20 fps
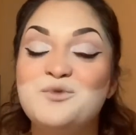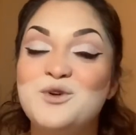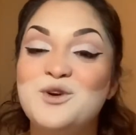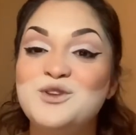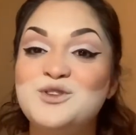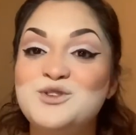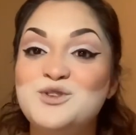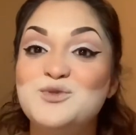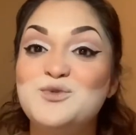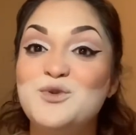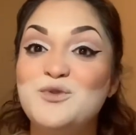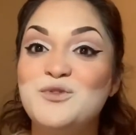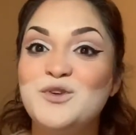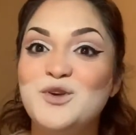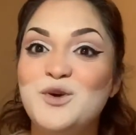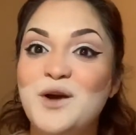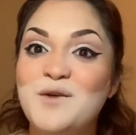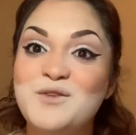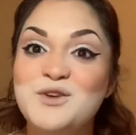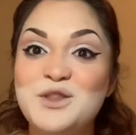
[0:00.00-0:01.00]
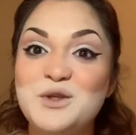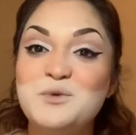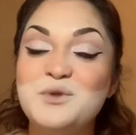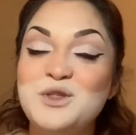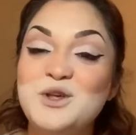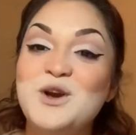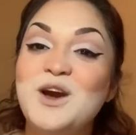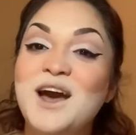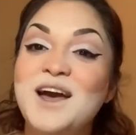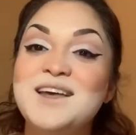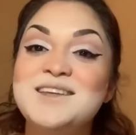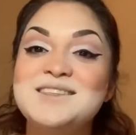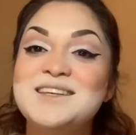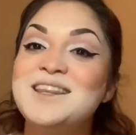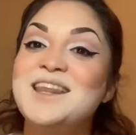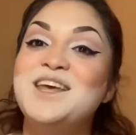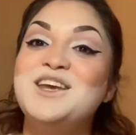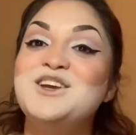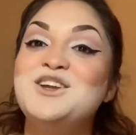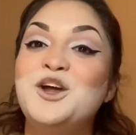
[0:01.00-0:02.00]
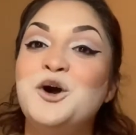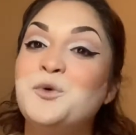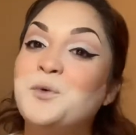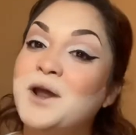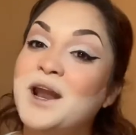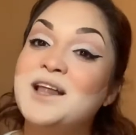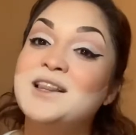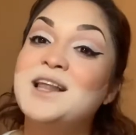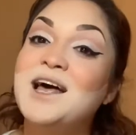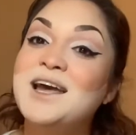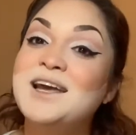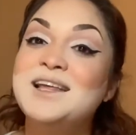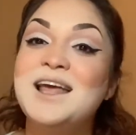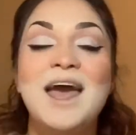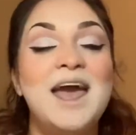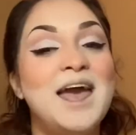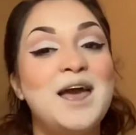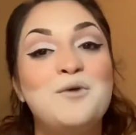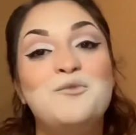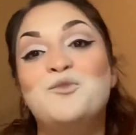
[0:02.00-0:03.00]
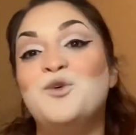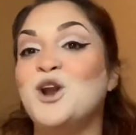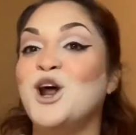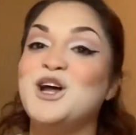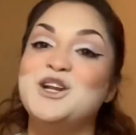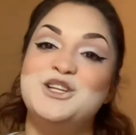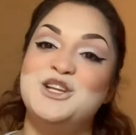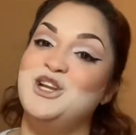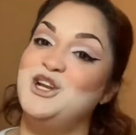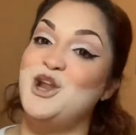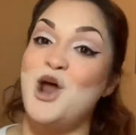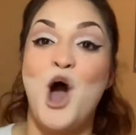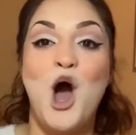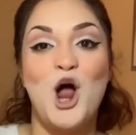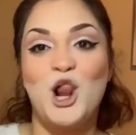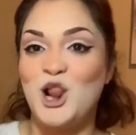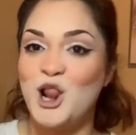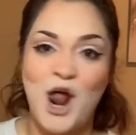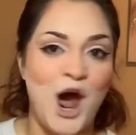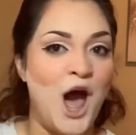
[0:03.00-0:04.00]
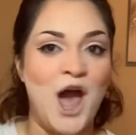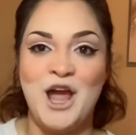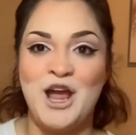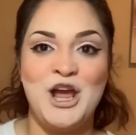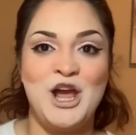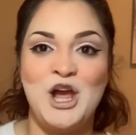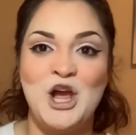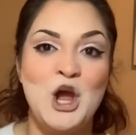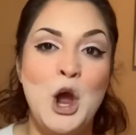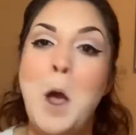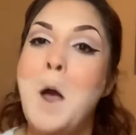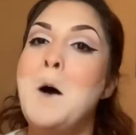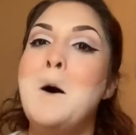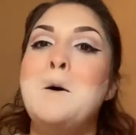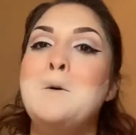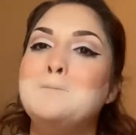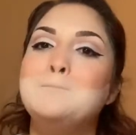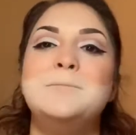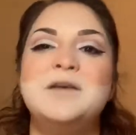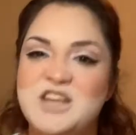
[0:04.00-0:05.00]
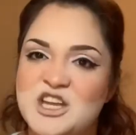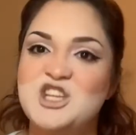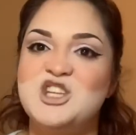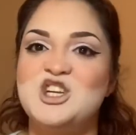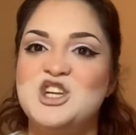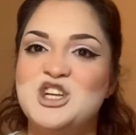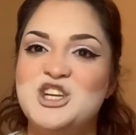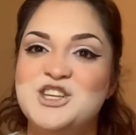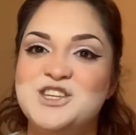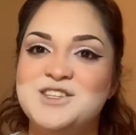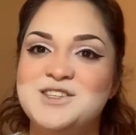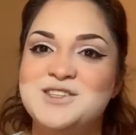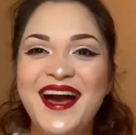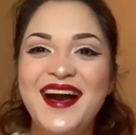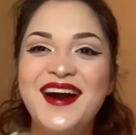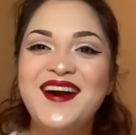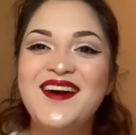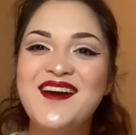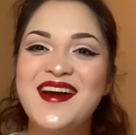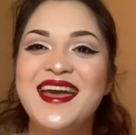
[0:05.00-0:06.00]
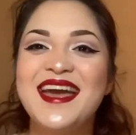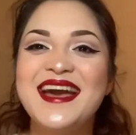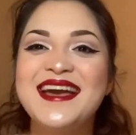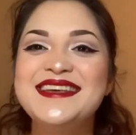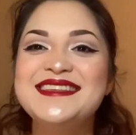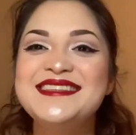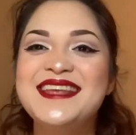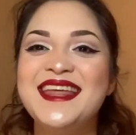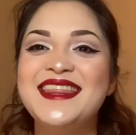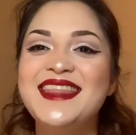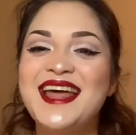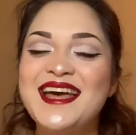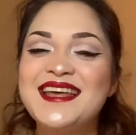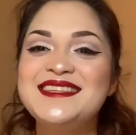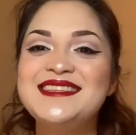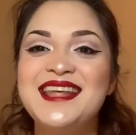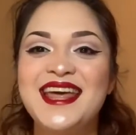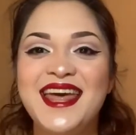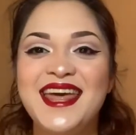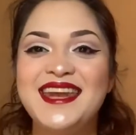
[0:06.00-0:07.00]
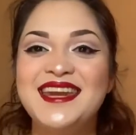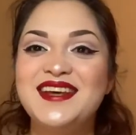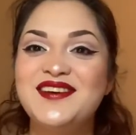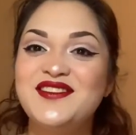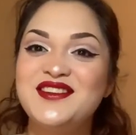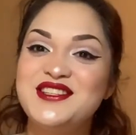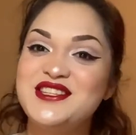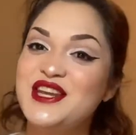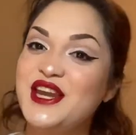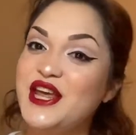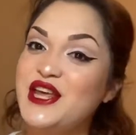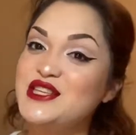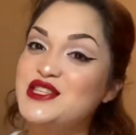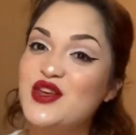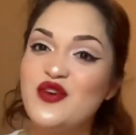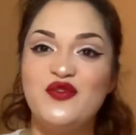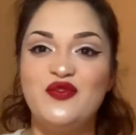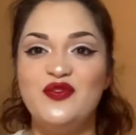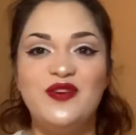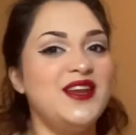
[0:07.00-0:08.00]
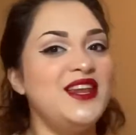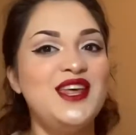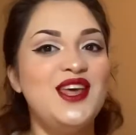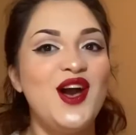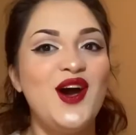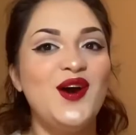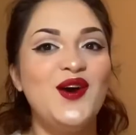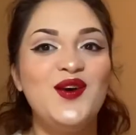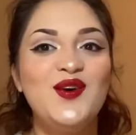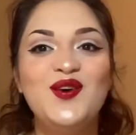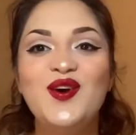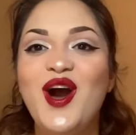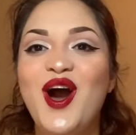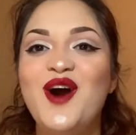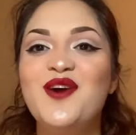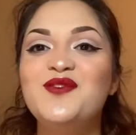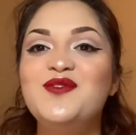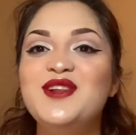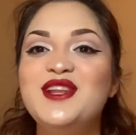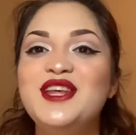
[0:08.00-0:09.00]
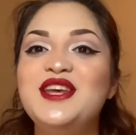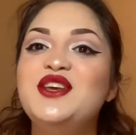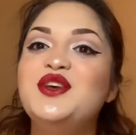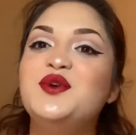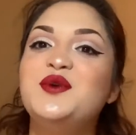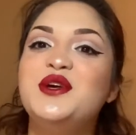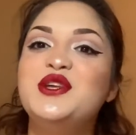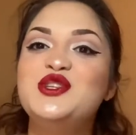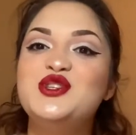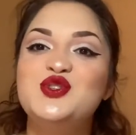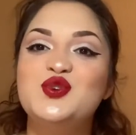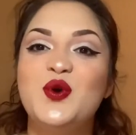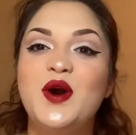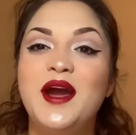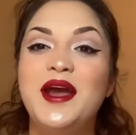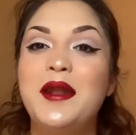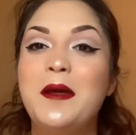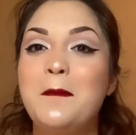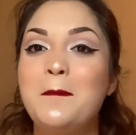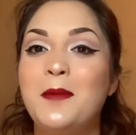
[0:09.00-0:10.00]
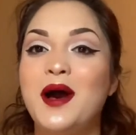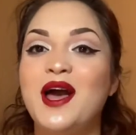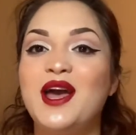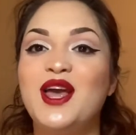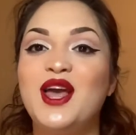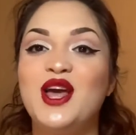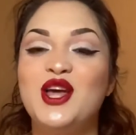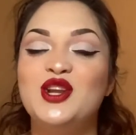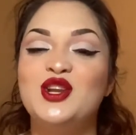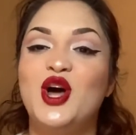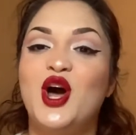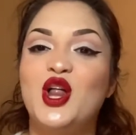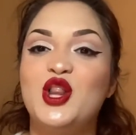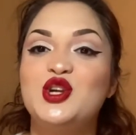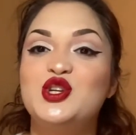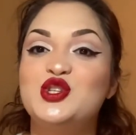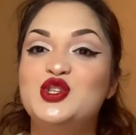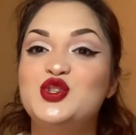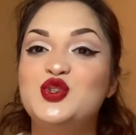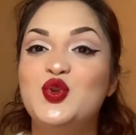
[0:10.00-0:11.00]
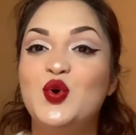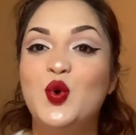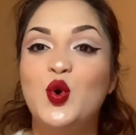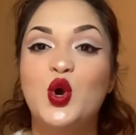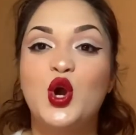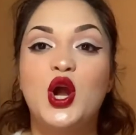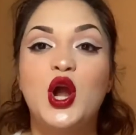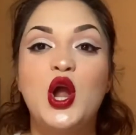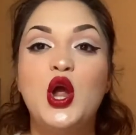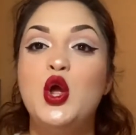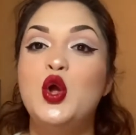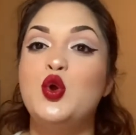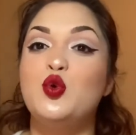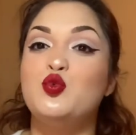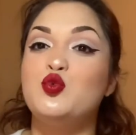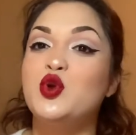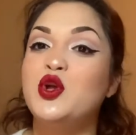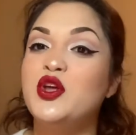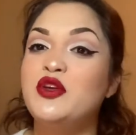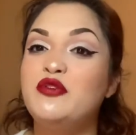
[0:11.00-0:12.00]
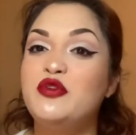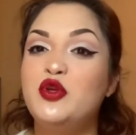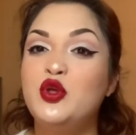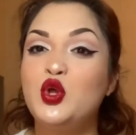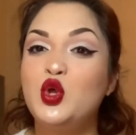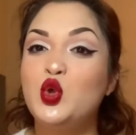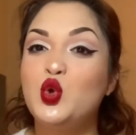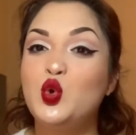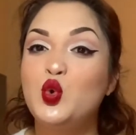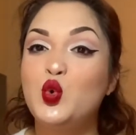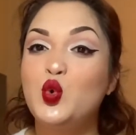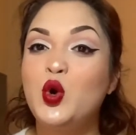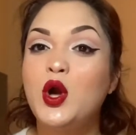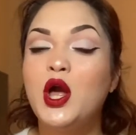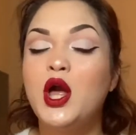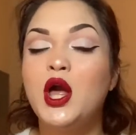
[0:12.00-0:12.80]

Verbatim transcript: to review everything with you guys and let you know what I like and what I do not like. Bitches. Okay guys, and that is the end of today's video. Hopefully you enjoyed my dollar store review